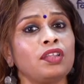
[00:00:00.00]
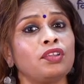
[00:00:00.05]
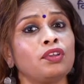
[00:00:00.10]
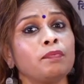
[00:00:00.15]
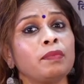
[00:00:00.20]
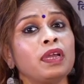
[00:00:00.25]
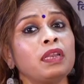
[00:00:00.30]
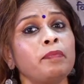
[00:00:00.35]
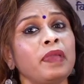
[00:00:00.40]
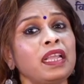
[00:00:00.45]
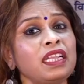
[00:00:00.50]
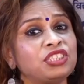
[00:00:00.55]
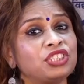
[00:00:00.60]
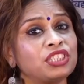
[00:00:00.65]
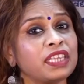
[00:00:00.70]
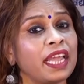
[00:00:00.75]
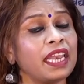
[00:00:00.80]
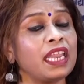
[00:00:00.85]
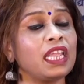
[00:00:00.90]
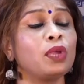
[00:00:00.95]
human beings
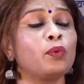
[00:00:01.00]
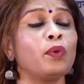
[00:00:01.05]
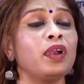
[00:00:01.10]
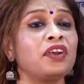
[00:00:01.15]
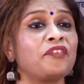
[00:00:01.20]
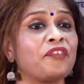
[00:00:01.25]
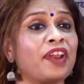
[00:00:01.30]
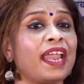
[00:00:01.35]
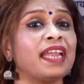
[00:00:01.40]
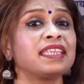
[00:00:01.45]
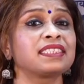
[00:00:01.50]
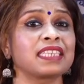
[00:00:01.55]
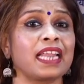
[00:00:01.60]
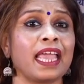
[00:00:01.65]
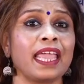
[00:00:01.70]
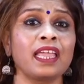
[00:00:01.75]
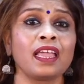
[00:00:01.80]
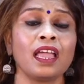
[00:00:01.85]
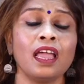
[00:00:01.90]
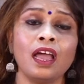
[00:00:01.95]
share equal traits.
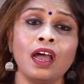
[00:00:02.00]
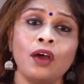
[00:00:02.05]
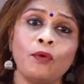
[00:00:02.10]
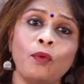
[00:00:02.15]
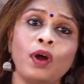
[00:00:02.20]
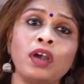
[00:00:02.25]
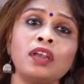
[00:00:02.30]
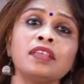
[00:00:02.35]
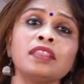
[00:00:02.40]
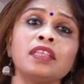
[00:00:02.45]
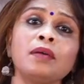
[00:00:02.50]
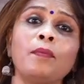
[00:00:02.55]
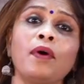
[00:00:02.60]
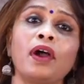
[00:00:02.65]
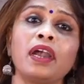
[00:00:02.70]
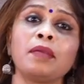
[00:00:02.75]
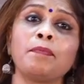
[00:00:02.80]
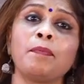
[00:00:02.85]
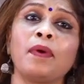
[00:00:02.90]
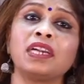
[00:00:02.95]
Like, what are the
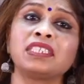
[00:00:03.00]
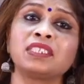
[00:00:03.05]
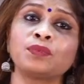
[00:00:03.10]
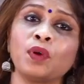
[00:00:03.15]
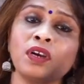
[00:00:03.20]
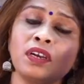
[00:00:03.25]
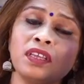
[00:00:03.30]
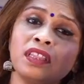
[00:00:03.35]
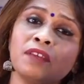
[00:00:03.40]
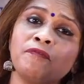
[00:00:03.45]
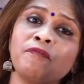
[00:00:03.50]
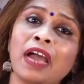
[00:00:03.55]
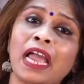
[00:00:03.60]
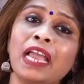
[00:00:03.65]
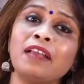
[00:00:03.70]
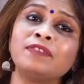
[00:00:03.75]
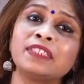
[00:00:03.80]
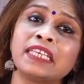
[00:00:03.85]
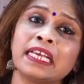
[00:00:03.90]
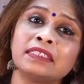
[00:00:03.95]
body parts? What are the
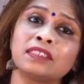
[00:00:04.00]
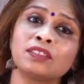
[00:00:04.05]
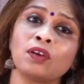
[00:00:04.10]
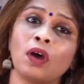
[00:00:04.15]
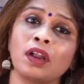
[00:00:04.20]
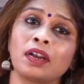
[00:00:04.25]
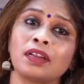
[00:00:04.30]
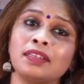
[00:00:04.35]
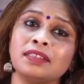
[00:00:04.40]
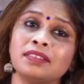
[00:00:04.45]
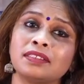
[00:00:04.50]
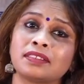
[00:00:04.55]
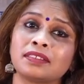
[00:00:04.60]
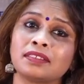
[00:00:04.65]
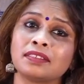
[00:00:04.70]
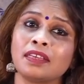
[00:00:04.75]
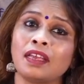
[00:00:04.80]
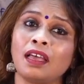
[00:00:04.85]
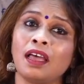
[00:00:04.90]
five sense organs?